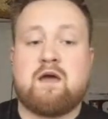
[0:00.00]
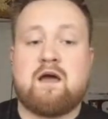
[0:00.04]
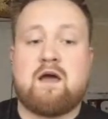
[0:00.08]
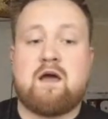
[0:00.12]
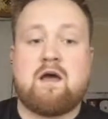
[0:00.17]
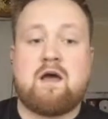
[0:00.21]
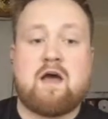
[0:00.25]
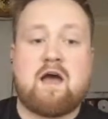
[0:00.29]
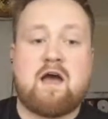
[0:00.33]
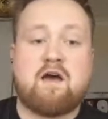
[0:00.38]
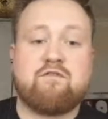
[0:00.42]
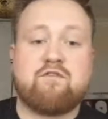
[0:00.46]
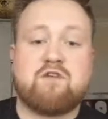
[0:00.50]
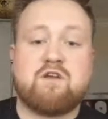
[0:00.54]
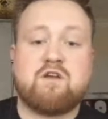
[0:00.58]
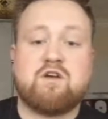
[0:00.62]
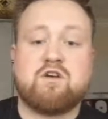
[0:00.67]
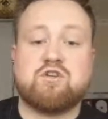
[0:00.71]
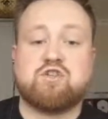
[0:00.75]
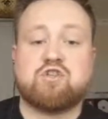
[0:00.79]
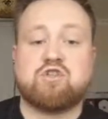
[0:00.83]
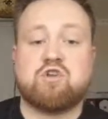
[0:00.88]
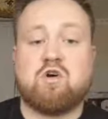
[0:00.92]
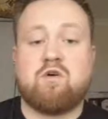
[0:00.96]
having a
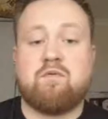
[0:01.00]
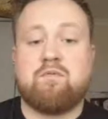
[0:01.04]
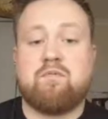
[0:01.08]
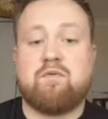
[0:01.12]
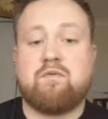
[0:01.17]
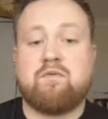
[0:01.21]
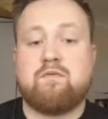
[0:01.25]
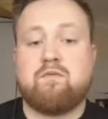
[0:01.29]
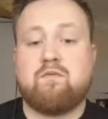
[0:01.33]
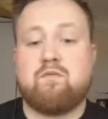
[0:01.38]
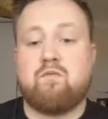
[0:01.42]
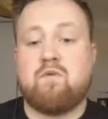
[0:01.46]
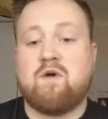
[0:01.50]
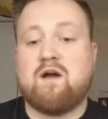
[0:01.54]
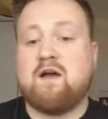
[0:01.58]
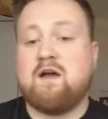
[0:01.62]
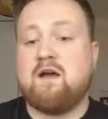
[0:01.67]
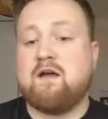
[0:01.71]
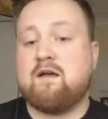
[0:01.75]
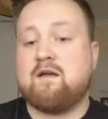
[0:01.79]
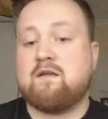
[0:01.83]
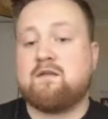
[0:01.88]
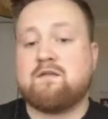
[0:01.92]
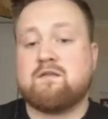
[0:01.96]
job
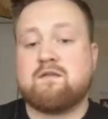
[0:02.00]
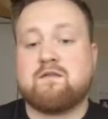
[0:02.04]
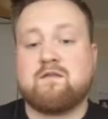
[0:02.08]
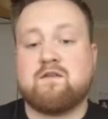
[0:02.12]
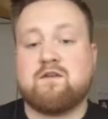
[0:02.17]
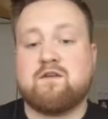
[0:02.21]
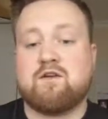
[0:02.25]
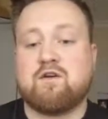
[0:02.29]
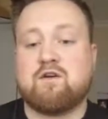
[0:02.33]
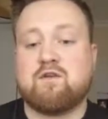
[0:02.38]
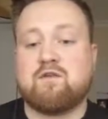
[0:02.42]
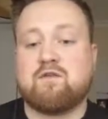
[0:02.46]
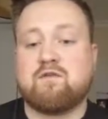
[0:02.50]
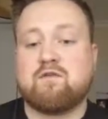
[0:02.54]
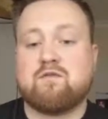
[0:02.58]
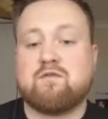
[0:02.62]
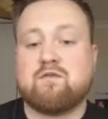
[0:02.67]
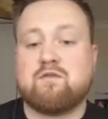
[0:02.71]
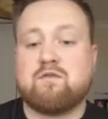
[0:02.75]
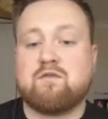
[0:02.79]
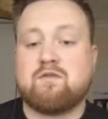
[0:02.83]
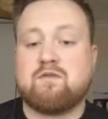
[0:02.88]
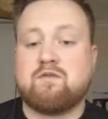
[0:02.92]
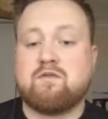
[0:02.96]
where,
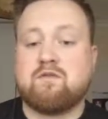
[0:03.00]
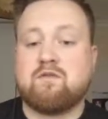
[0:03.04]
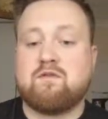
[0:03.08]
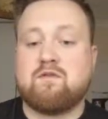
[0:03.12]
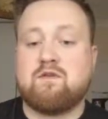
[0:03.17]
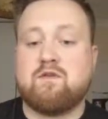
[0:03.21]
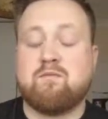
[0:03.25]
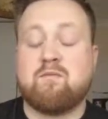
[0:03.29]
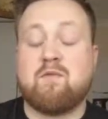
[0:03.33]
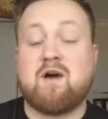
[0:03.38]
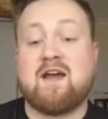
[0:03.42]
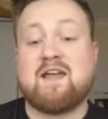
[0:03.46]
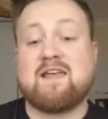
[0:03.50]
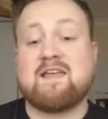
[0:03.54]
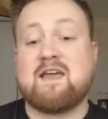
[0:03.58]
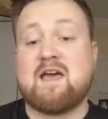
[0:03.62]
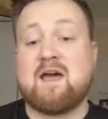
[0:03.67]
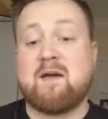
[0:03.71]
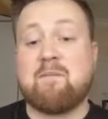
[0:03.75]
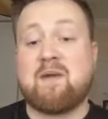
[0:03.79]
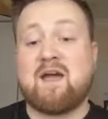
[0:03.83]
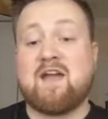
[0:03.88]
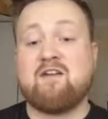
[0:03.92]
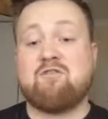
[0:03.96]
you might get a
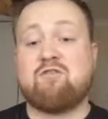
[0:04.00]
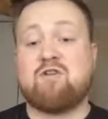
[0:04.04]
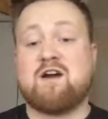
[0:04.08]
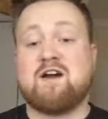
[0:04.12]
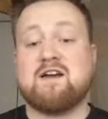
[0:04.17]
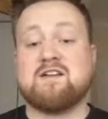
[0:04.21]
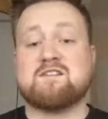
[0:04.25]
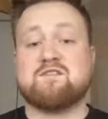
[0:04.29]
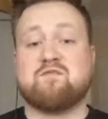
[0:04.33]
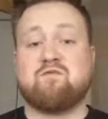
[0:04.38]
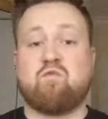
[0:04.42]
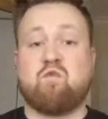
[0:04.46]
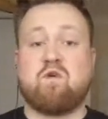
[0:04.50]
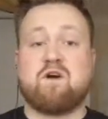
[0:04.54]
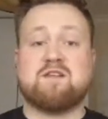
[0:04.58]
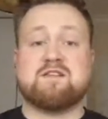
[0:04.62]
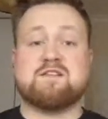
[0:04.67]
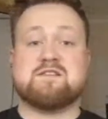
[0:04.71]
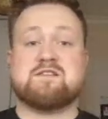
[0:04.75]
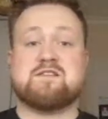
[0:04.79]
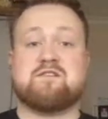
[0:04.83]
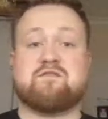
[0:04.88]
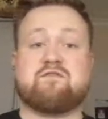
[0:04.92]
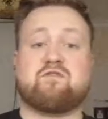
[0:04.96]
pay rise of 1
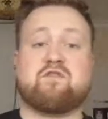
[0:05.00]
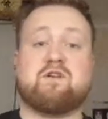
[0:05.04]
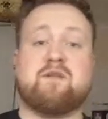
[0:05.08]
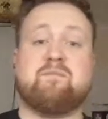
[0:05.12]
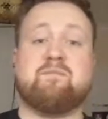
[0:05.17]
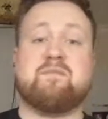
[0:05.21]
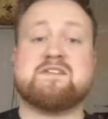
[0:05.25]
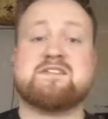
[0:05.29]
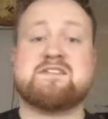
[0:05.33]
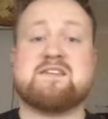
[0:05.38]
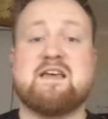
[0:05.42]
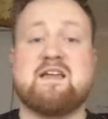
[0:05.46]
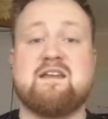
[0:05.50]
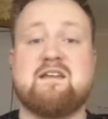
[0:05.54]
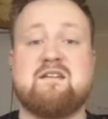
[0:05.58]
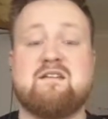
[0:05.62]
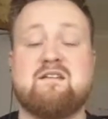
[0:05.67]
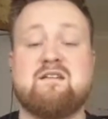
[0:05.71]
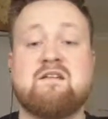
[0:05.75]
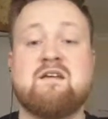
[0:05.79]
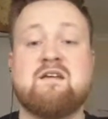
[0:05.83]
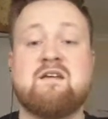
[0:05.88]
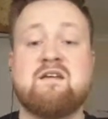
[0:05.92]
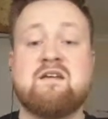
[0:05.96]
to 3%,
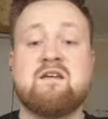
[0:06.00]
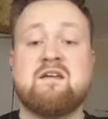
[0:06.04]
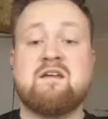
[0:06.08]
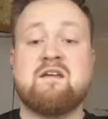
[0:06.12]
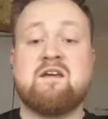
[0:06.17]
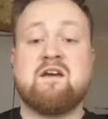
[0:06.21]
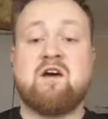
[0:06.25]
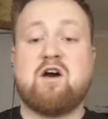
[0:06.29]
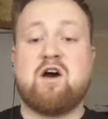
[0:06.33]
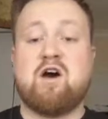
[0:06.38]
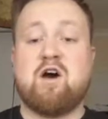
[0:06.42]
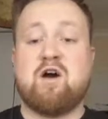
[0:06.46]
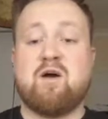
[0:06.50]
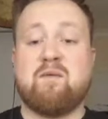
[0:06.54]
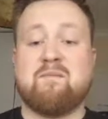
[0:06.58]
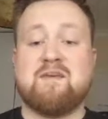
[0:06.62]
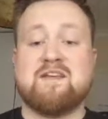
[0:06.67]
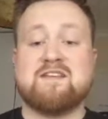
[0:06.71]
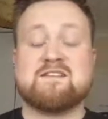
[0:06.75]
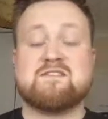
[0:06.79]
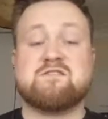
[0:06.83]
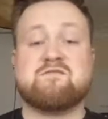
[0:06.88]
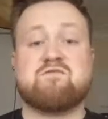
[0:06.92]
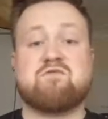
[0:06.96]

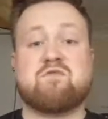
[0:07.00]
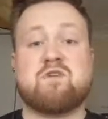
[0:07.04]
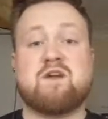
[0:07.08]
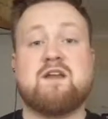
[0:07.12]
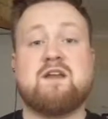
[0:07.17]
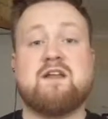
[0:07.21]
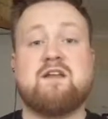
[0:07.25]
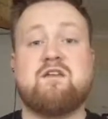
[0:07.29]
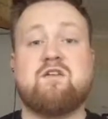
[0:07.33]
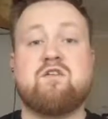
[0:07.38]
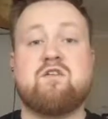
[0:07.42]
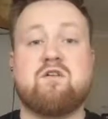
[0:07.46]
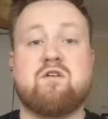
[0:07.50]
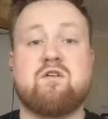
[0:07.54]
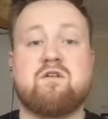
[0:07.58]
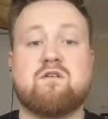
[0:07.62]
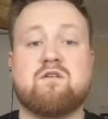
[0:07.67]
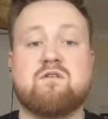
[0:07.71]
it's really not